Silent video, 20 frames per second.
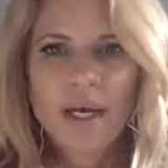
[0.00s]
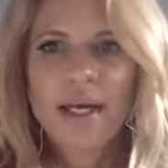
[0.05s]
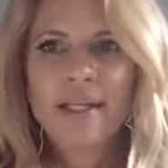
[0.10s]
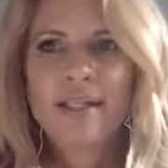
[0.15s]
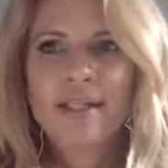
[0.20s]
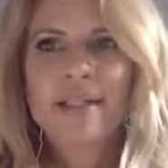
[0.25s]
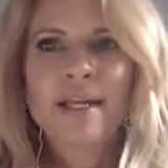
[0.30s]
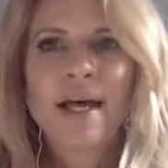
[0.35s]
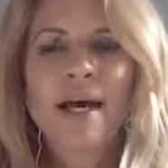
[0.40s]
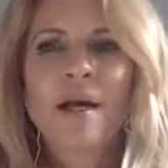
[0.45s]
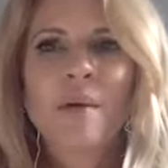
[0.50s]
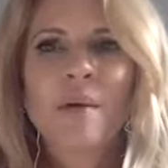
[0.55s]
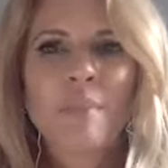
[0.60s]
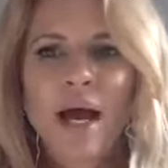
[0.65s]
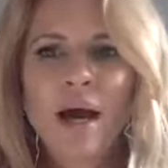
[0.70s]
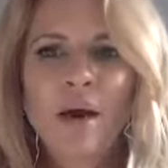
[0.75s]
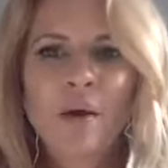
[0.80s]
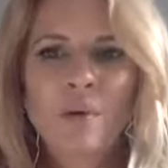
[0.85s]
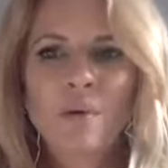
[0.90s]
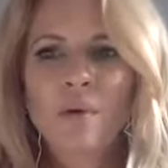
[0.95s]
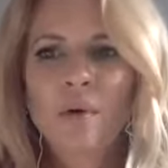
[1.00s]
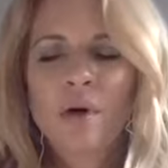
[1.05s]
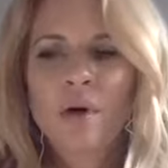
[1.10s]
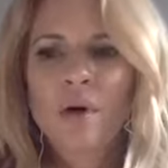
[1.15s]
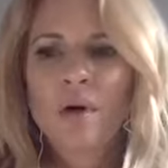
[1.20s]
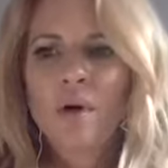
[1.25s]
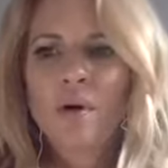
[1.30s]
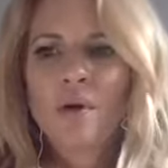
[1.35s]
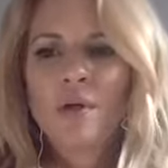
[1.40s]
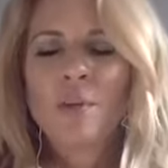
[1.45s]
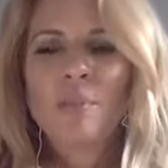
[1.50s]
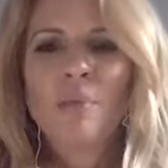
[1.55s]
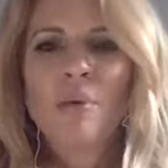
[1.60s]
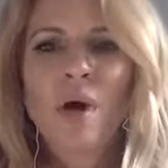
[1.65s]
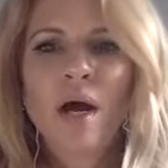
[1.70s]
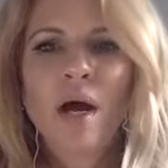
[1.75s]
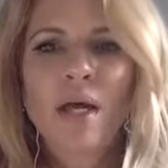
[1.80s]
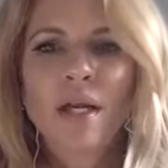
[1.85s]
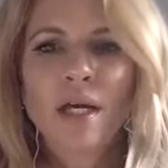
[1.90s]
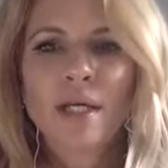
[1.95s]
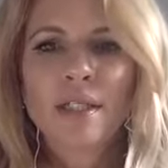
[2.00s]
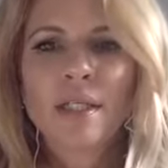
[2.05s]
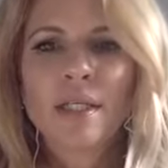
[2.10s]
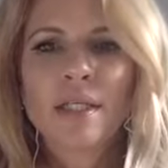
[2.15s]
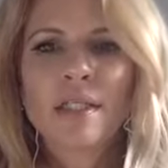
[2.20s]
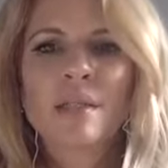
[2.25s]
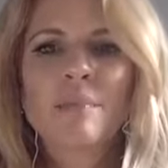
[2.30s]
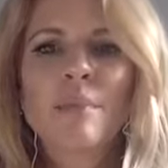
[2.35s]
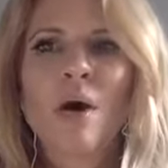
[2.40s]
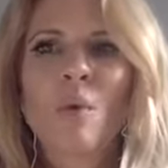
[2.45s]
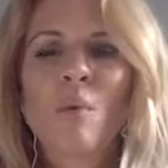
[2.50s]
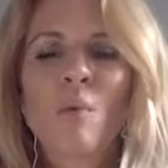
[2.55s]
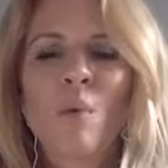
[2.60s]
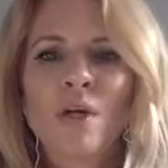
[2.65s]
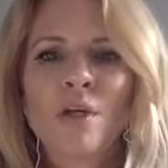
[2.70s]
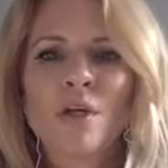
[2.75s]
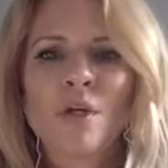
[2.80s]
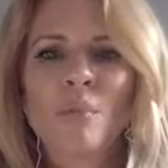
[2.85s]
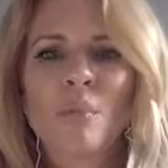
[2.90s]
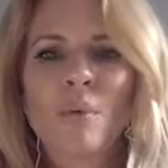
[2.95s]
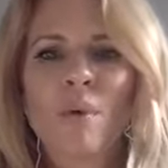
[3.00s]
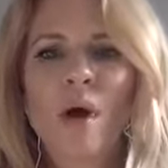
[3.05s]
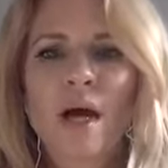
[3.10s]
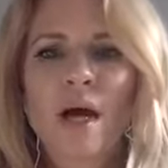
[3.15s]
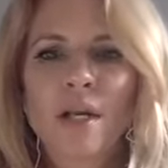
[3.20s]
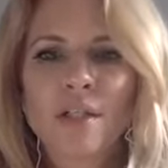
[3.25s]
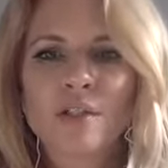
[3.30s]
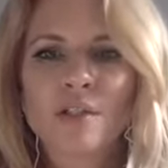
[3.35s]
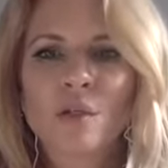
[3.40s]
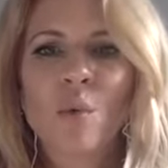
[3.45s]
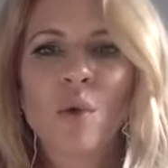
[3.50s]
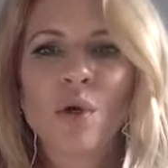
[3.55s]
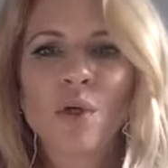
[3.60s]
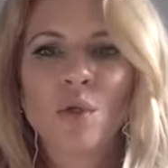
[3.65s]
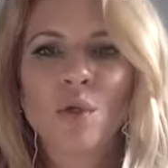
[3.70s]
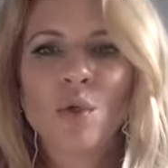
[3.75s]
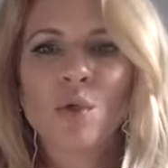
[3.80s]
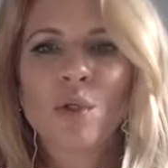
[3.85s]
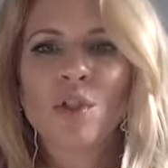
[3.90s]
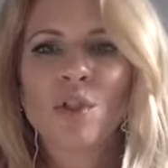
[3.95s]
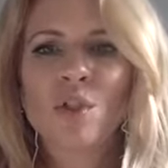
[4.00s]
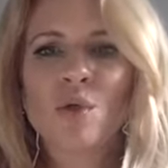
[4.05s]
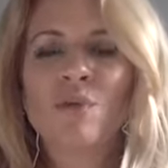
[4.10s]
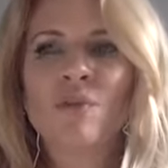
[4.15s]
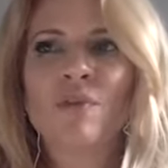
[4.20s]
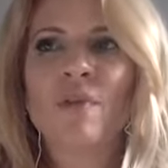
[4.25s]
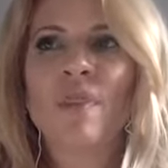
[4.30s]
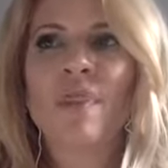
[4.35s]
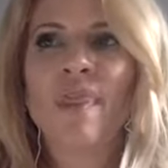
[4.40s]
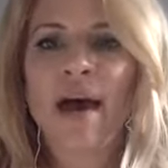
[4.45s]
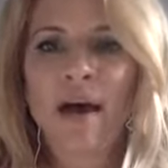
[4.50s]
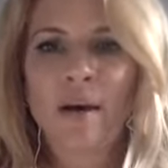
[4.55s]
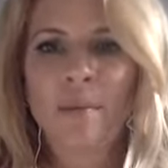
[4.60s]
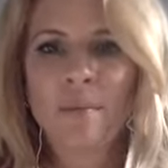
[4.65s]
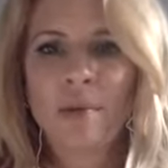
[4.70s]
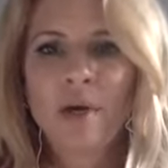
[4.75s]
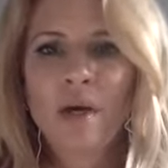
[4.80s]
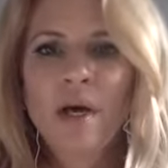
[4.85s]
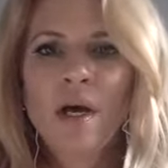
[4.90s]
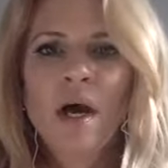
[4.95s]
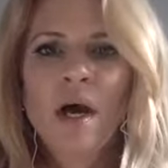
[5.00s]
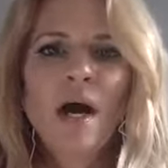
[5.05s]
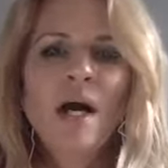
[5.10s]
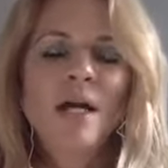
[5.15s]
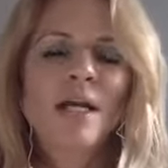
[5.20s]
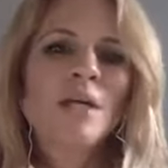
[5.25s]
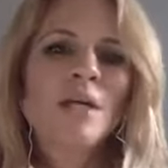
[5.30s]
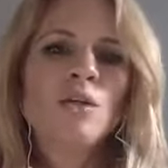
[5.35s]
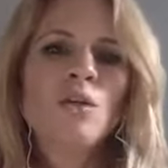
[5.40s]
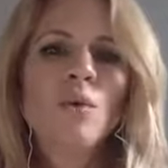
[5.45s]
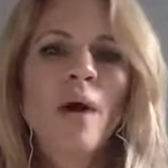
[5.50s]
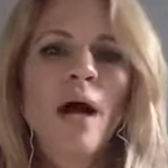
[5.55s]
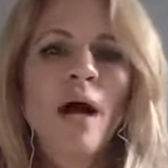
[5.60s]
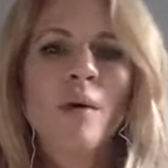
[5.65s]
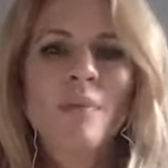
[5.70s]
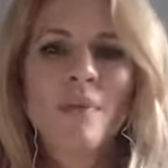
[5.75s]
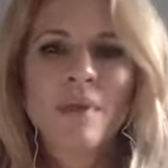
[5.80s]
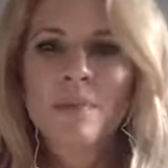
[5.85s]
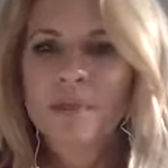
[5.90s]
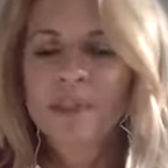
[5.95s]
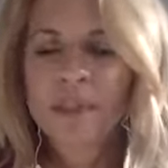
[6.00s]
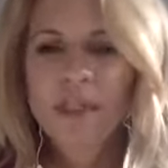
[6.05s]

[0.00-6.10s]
It's not about your product. It's about what your product or what you can do for them. Can you help them save